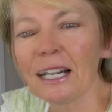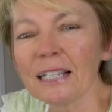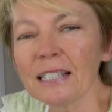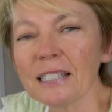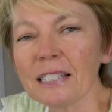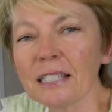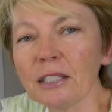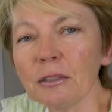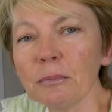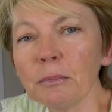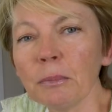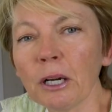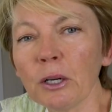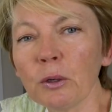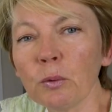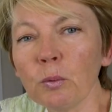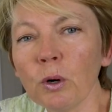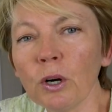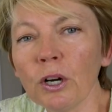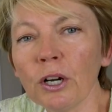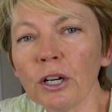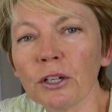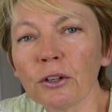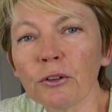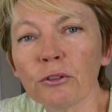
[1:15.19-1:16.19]
I sell my
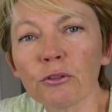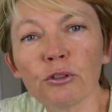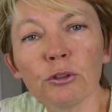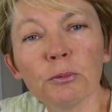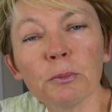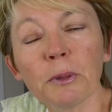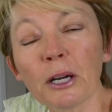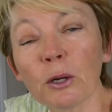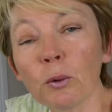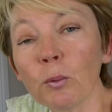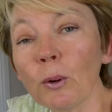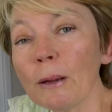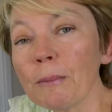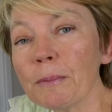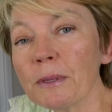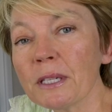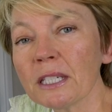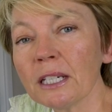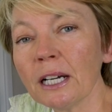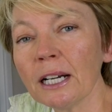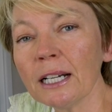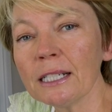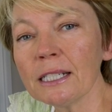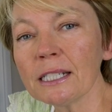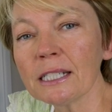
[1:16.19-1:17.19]
work through my
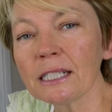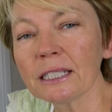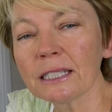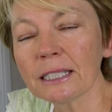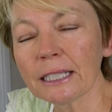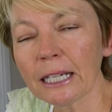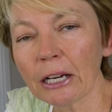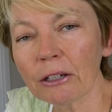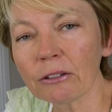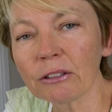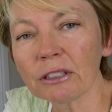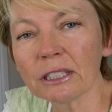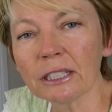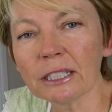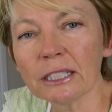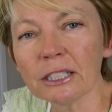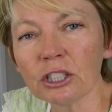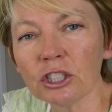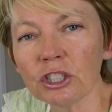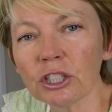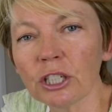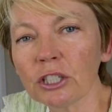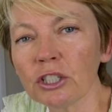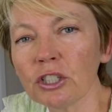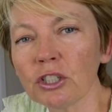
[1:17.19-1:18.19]
website,
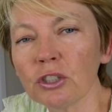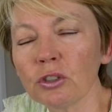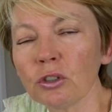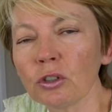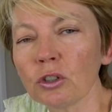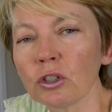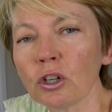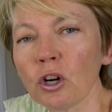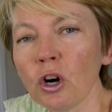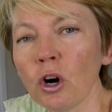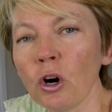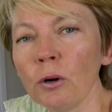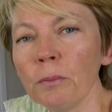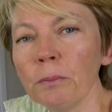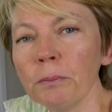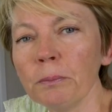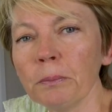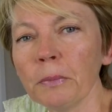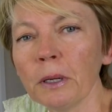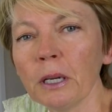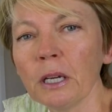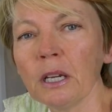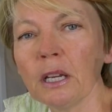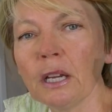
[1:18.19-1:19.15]
carolynjudge.com,